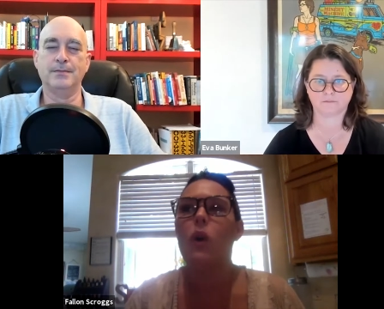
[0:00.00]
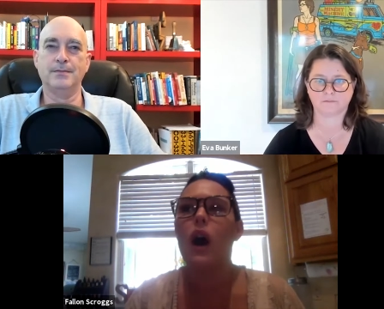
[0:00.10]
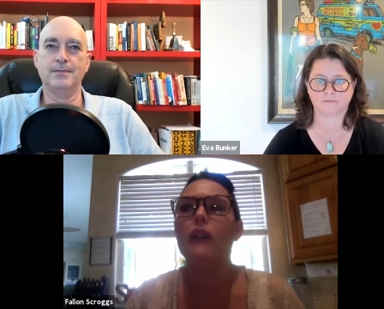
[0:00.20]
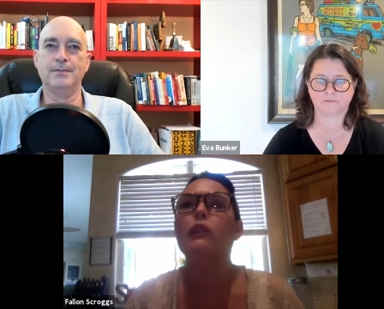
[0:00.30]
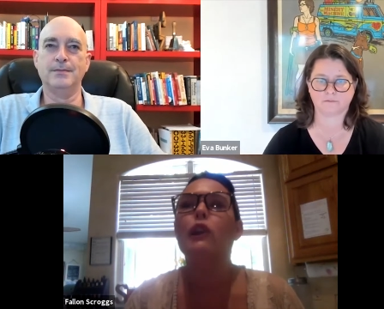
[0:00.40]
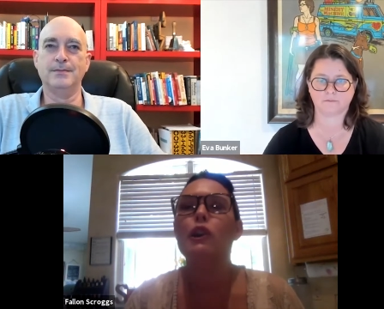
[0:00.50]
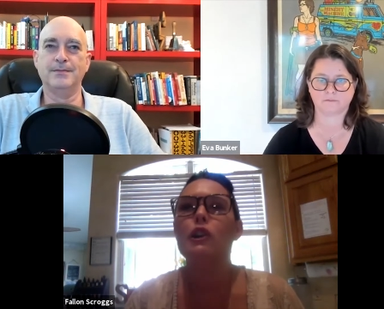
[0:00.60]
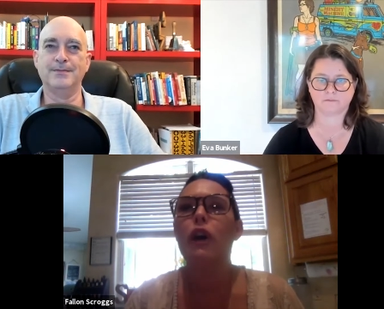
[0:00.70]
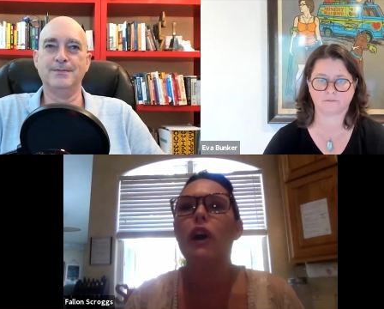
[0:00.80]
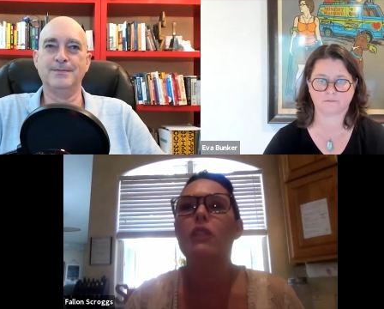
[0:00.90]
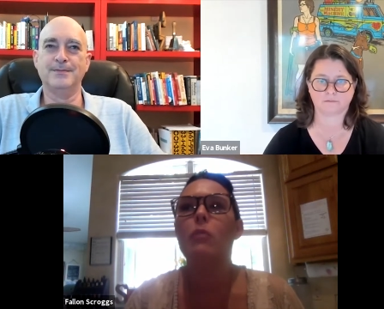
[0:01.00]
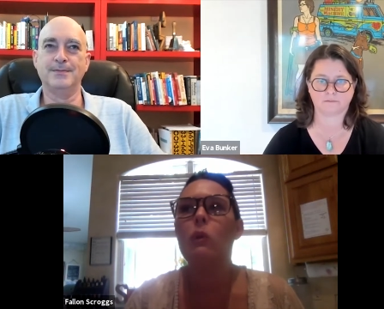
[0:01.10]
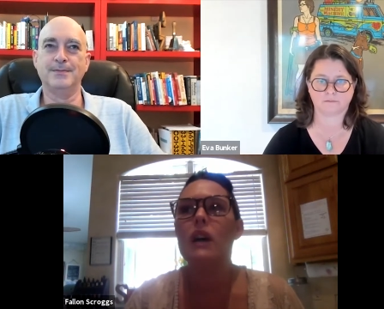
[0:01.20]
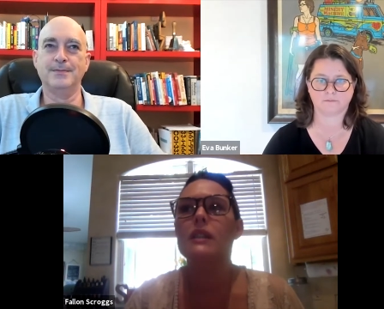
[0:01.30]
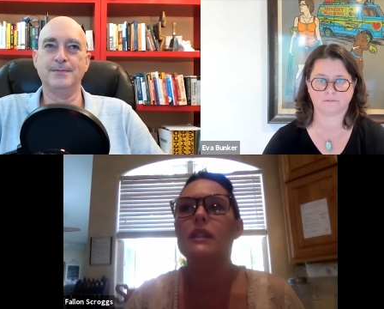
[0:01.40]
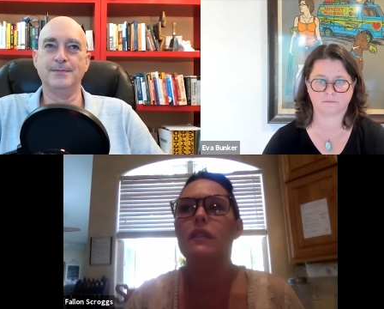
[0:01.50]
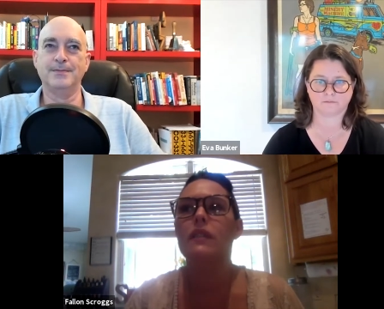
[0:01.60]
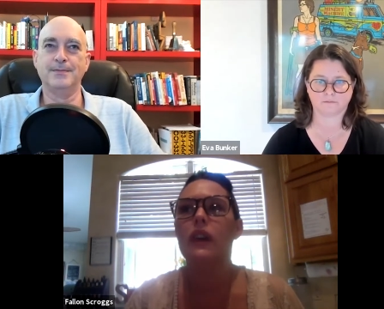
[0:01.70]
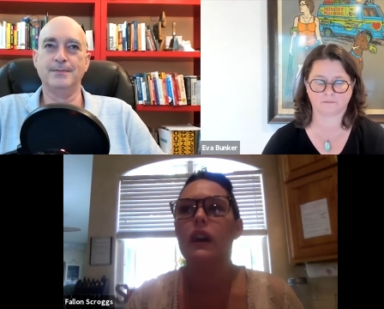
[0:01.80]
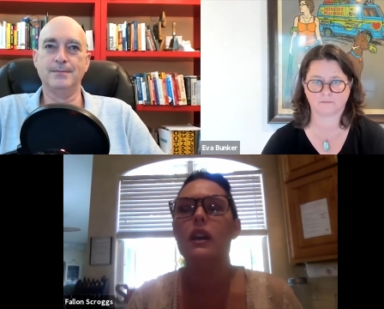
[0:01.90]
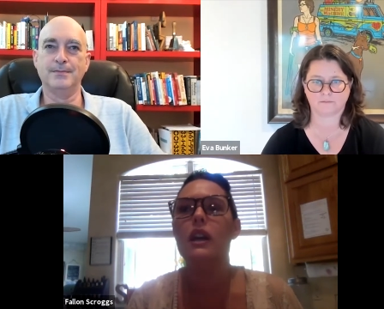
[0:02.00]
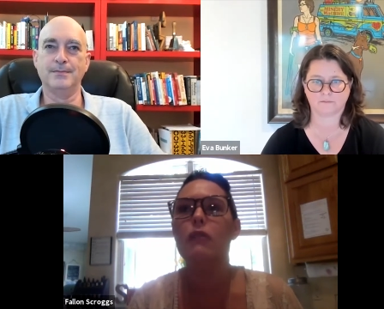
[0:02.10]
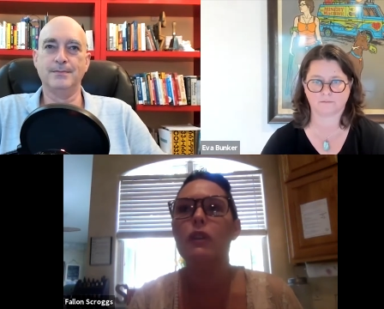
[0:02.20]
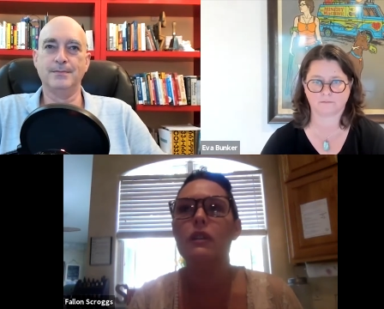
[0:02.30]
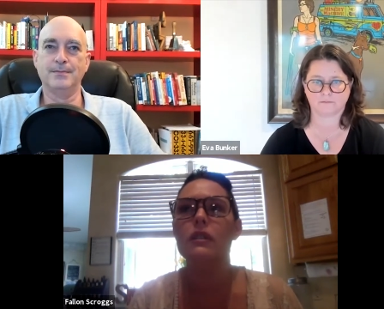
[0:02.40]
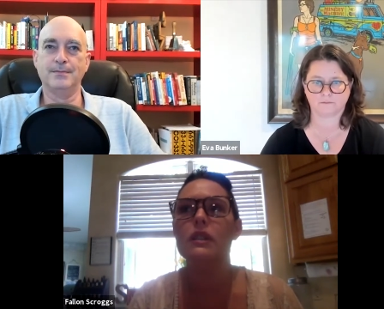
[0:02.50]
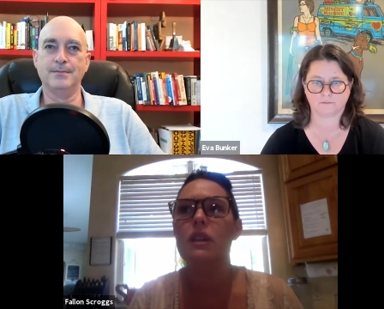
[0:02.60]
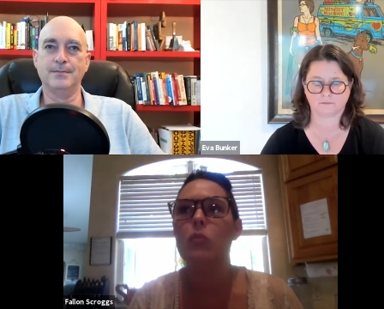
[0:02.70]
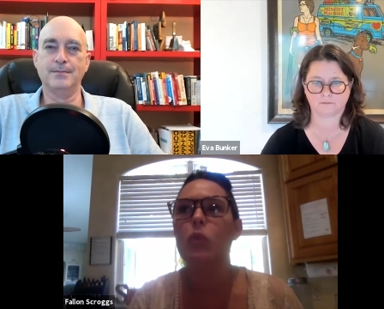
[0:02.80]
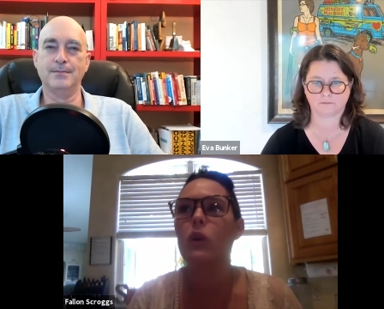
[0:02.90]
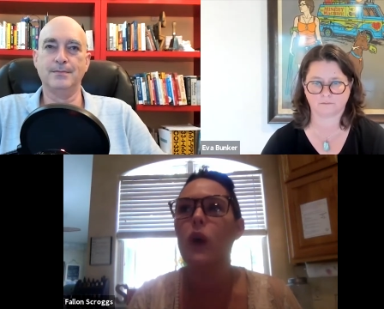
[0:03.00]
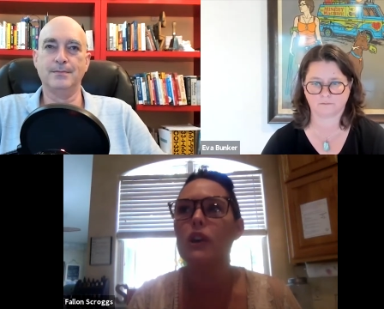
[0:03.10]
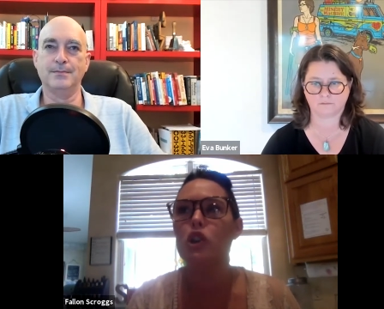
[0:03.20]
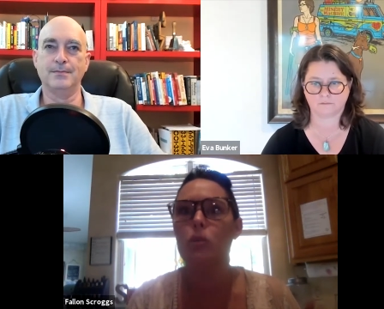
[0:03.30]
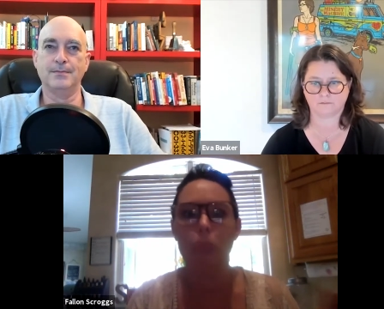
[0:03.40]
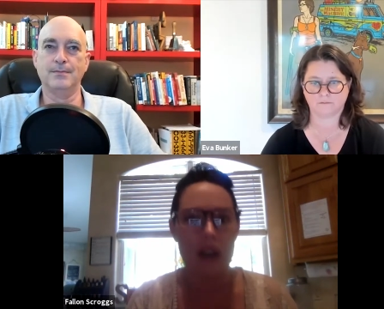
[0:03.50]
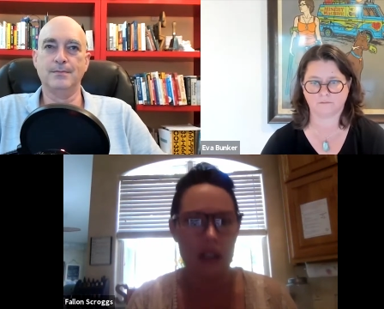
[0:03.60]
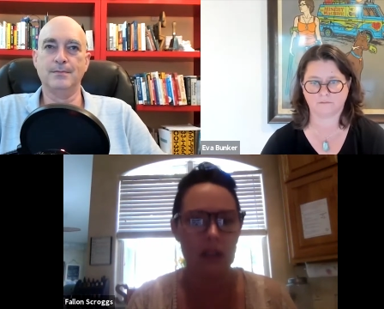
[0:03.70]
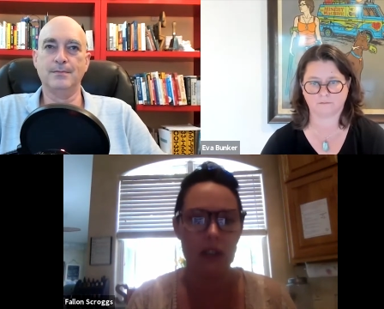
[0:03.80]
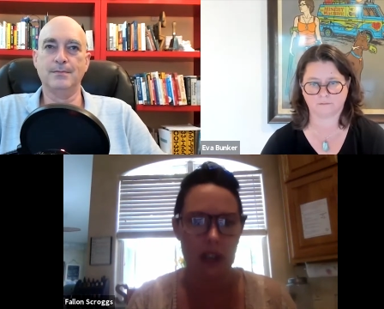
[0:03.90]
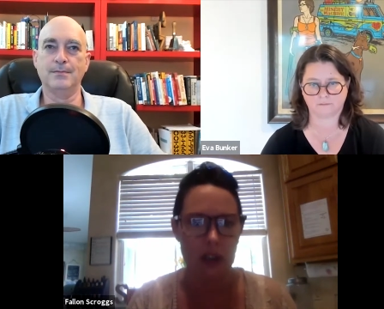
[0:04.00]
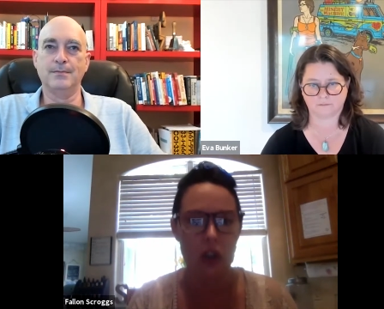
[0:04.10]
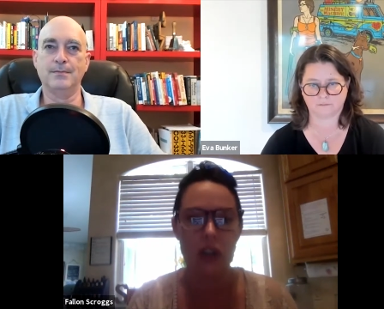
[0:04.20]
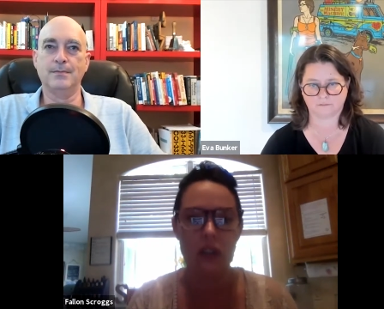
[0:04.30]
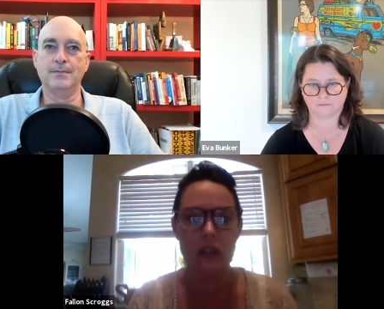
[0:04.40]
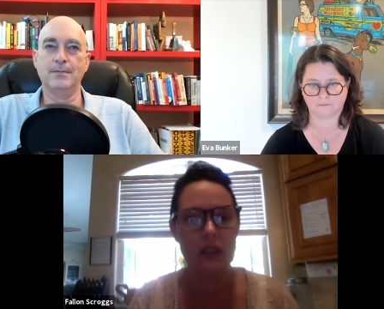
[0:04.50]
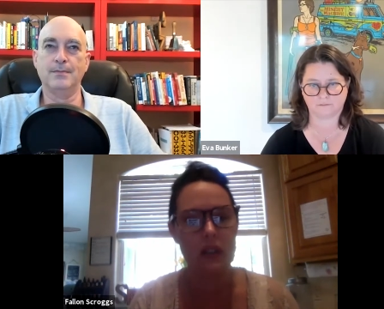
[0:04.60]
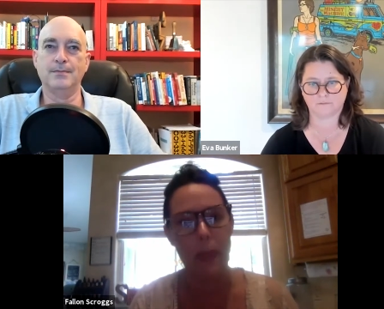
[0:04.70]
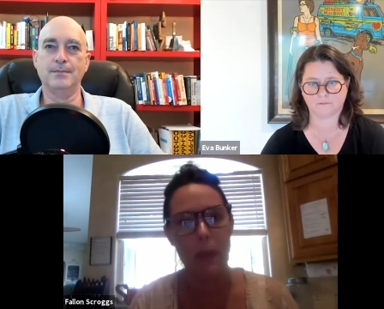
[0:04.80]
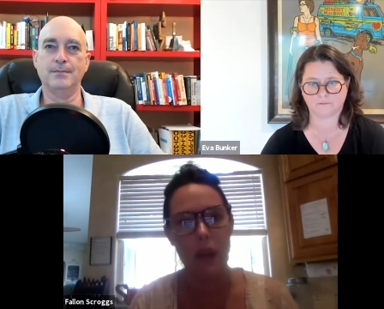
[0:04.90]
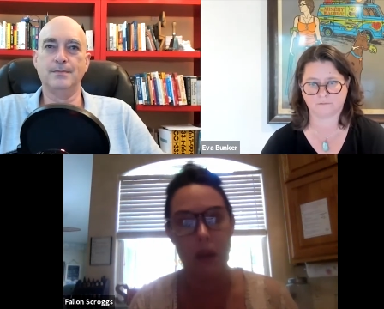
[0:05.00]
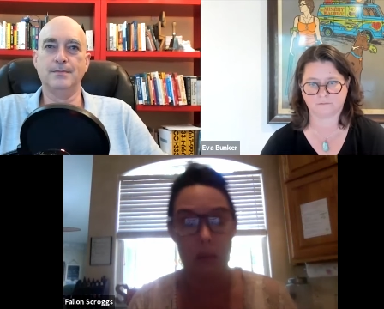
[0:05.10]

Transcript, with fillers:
Speaker 1: I learned a valuable lesson that even someone who has your best of intentions in